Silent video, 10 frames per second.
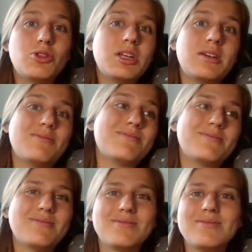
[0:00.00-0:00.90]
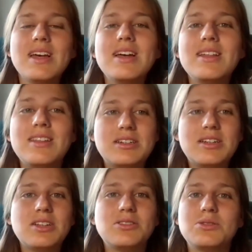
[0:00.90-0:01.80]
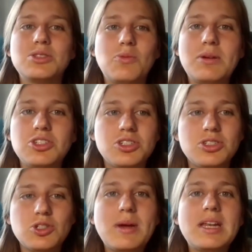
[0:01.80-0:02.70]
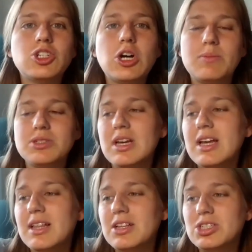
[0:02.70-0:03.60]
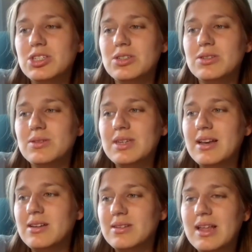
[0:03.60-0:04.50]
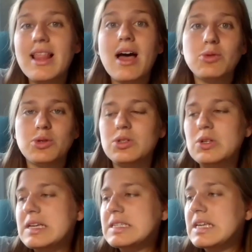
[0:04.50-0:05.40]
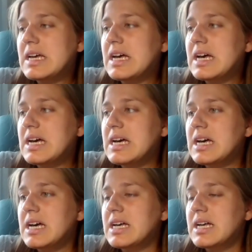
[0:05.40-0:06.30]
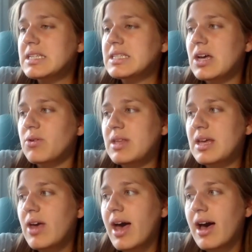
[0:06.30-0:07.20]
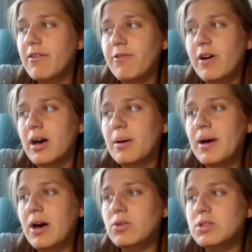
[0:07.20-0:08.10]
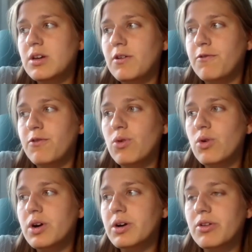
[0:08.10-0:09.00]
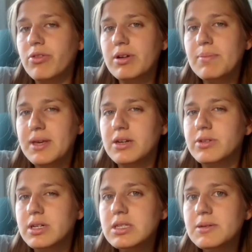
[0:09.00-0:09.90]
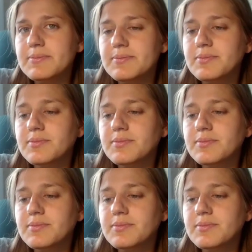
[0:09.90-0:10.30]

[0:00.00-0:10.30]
morning, there are not so many jobs that can allow you to do this. So then you have about 4 or 3 periods.